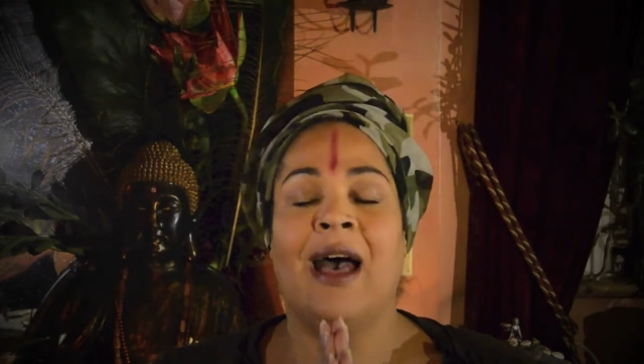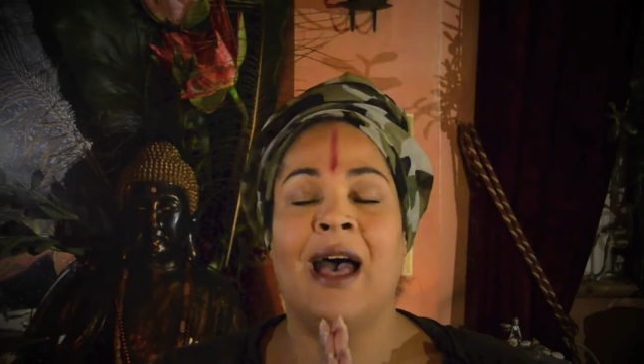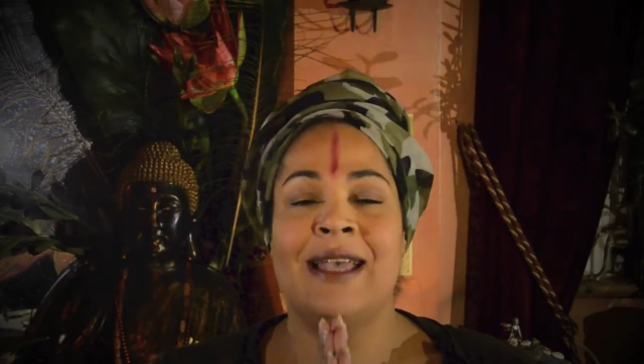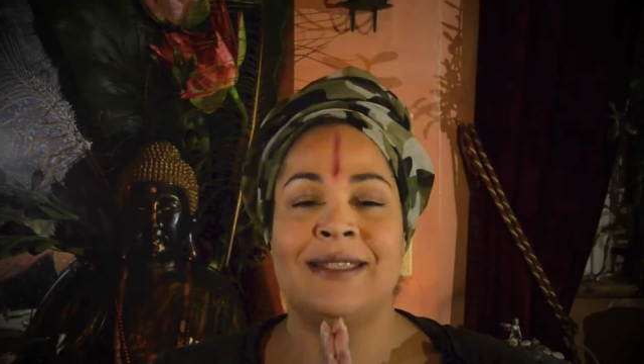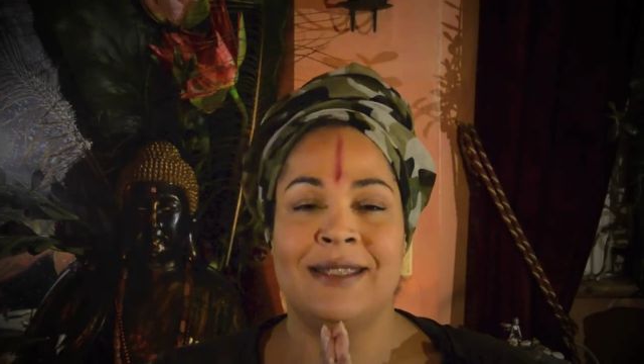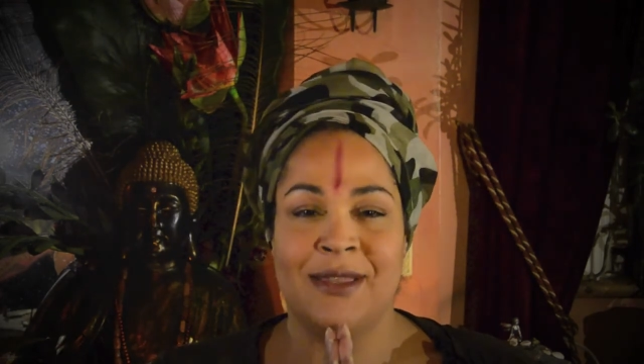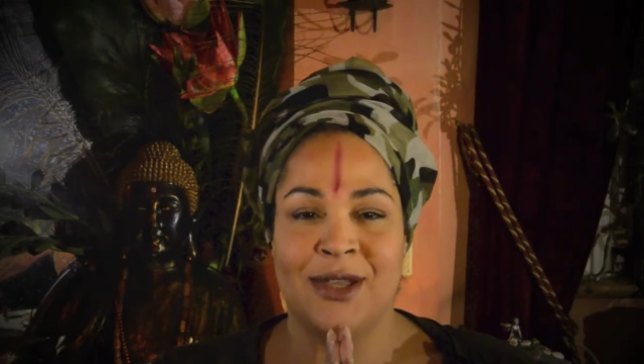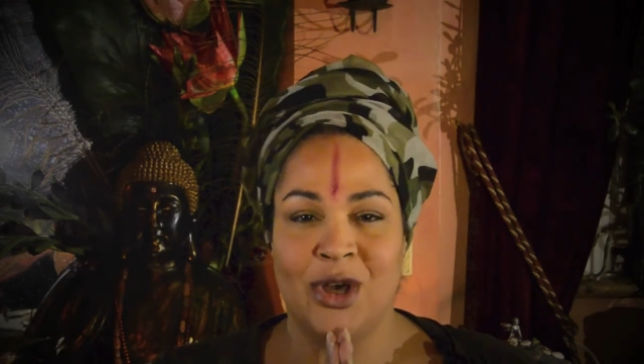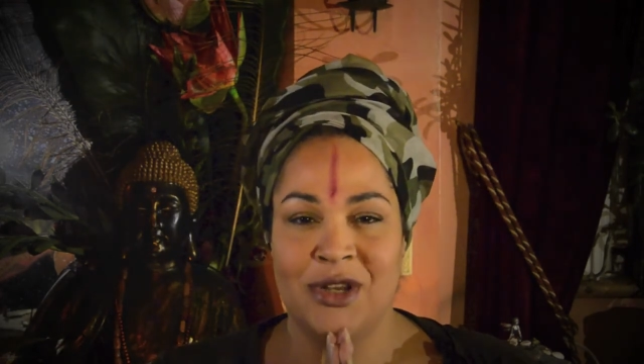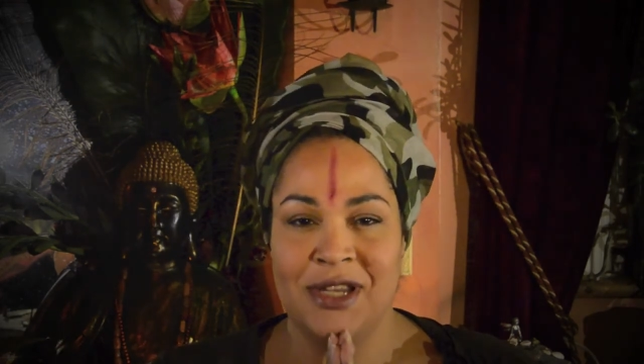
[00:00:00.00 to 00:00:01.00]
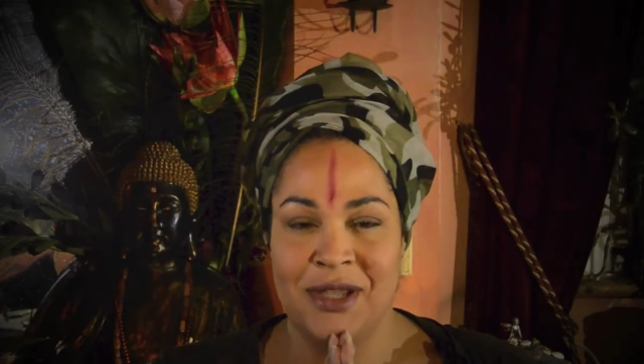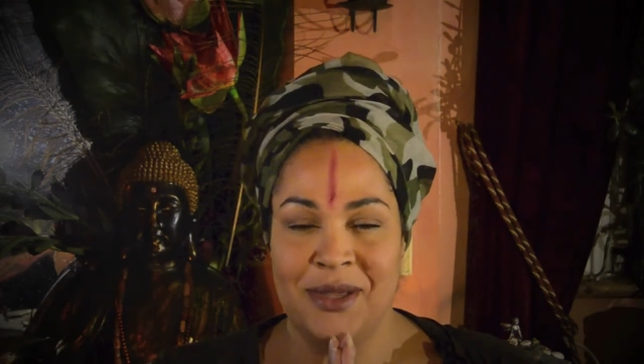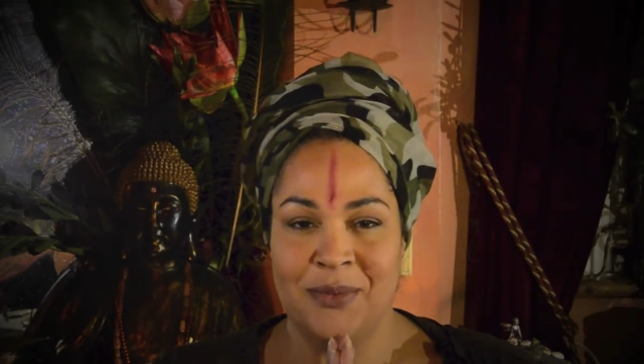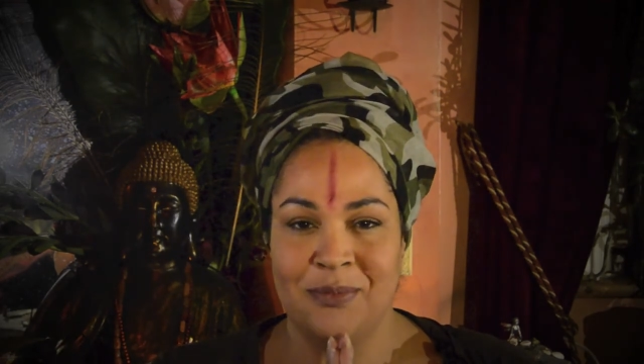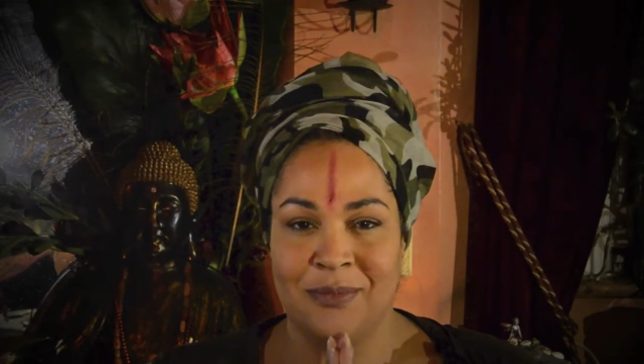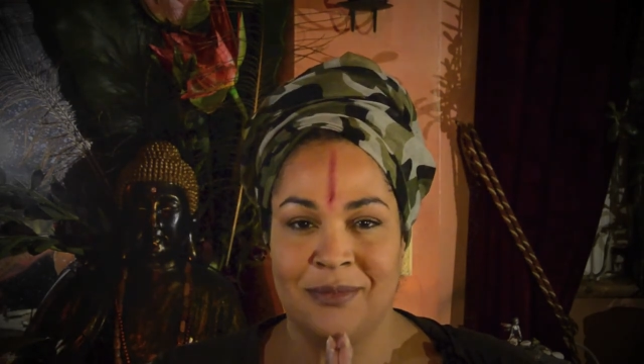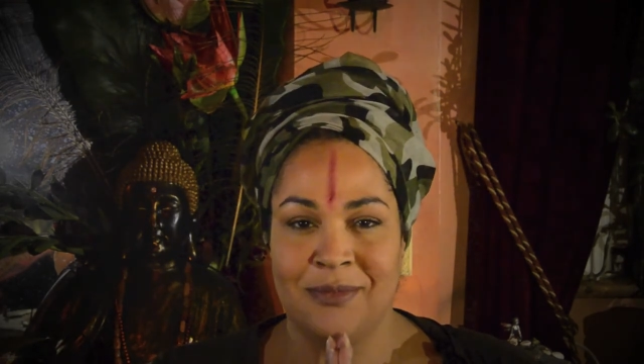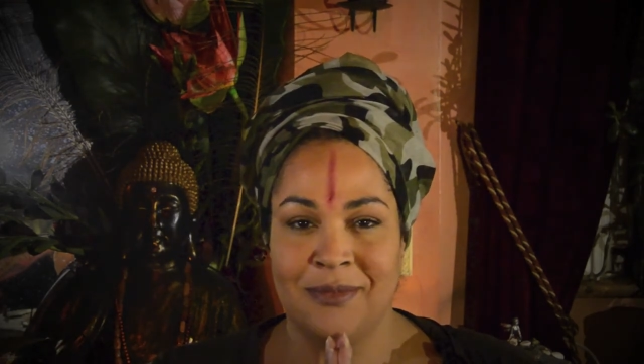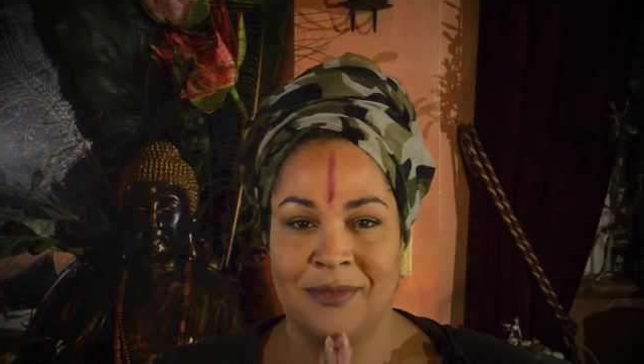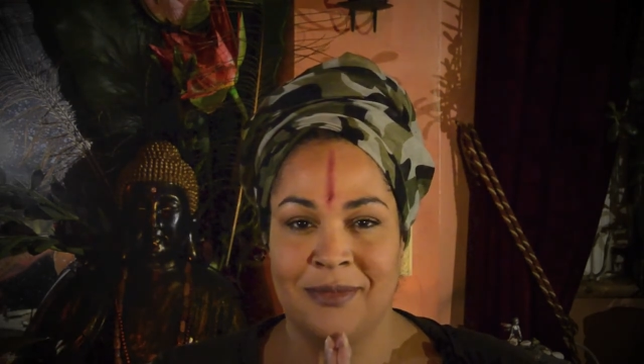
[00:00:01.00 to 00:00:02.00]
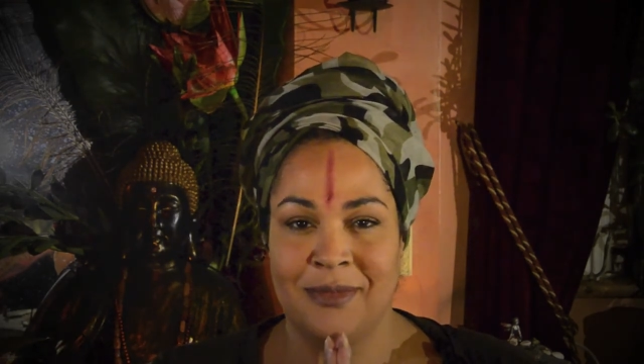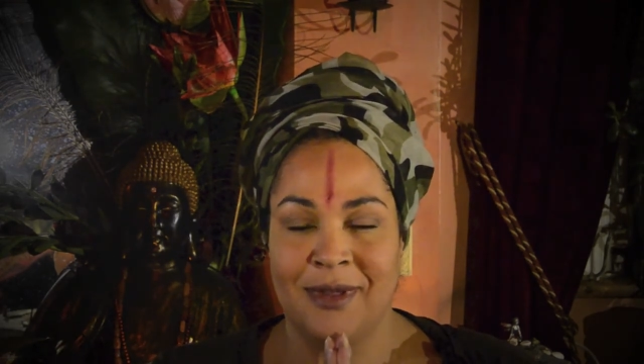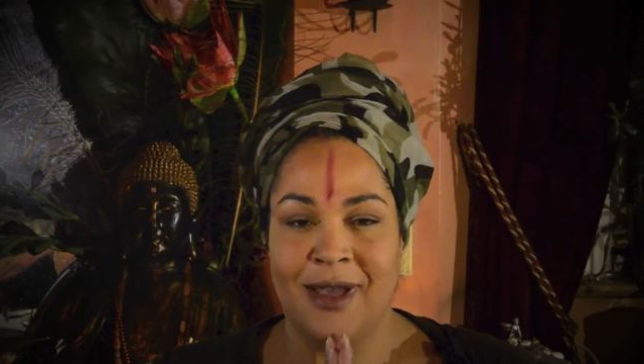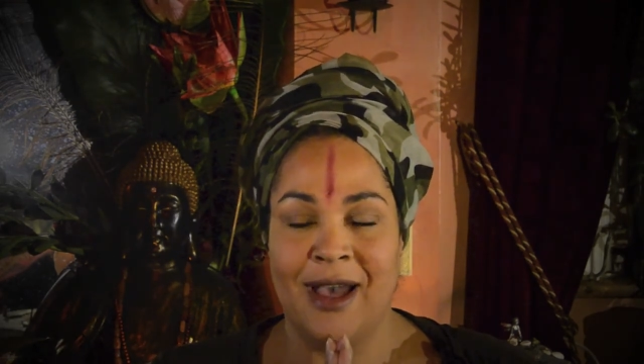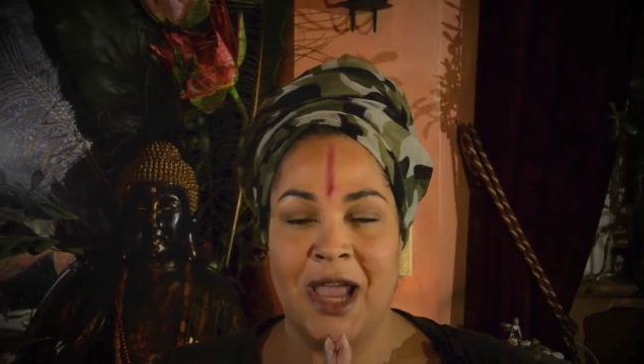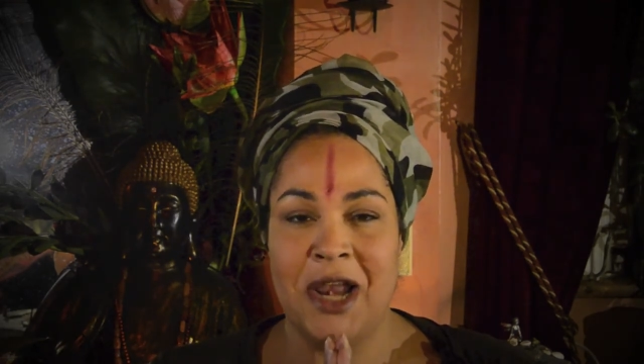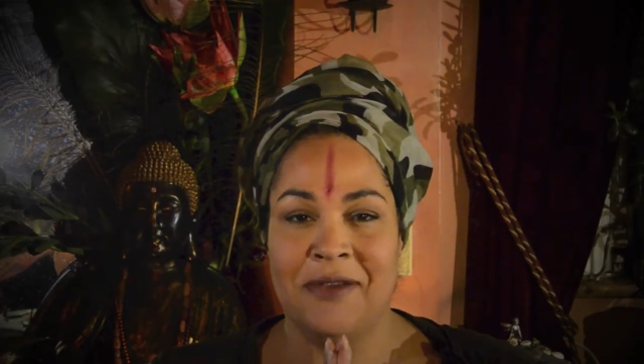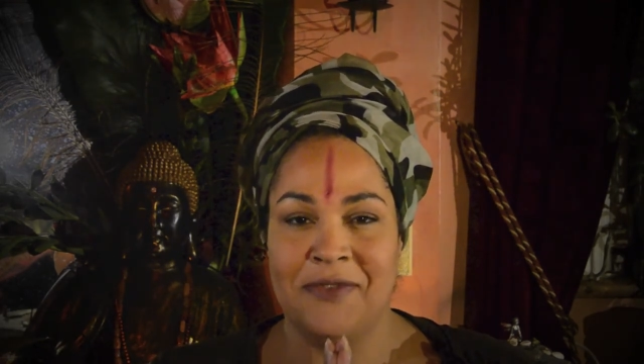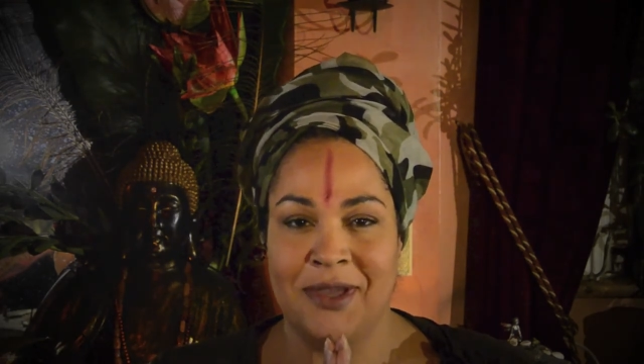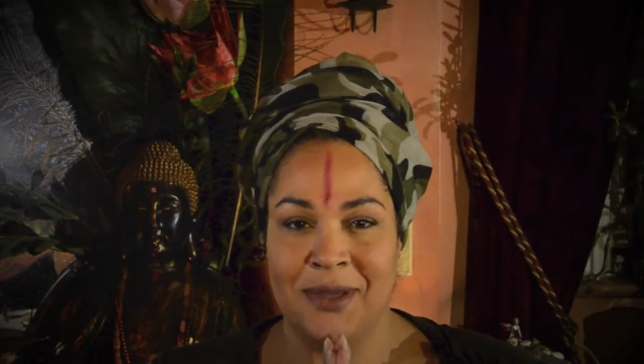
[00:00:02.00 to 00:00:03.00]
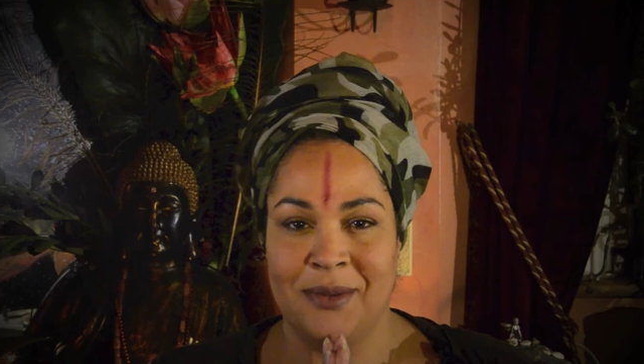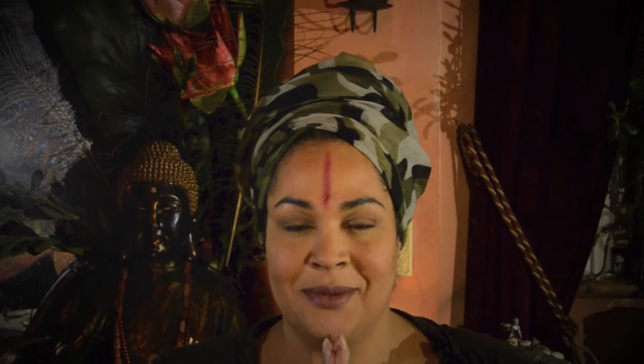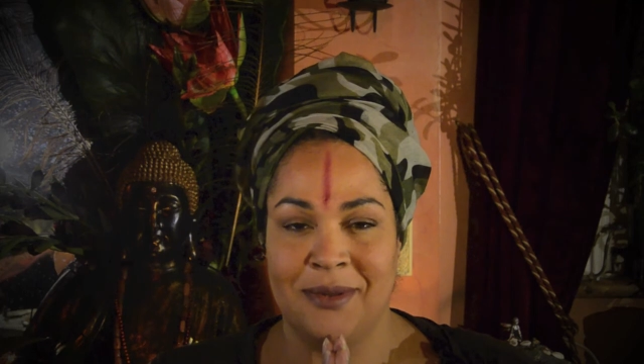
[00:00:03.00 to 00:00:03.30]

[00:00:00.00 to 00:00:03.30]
I see the God in you. I love you.